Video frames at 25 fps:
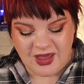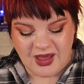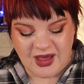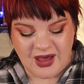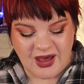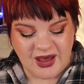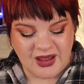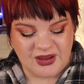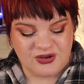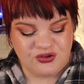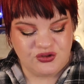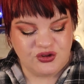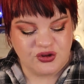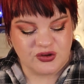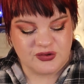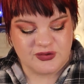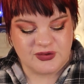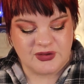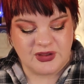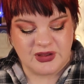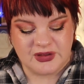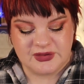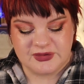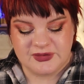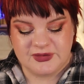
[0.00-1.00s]
I
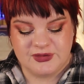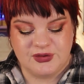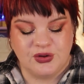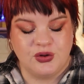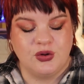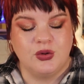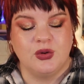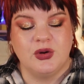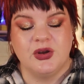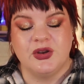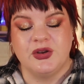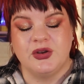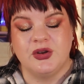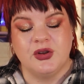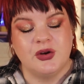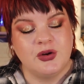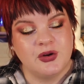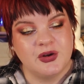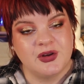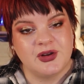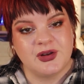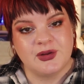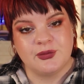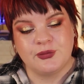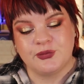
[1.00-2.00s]
just got so
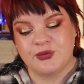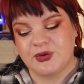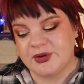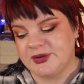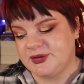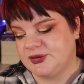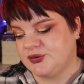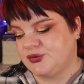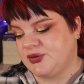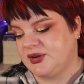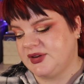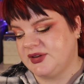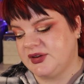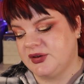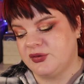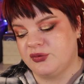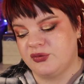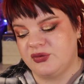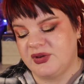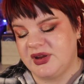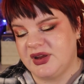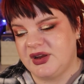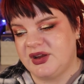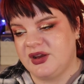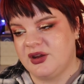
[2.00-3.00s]
annoyed and frustrated
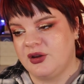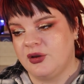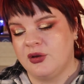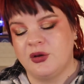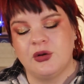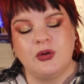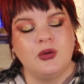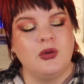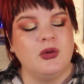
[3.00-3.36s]
reading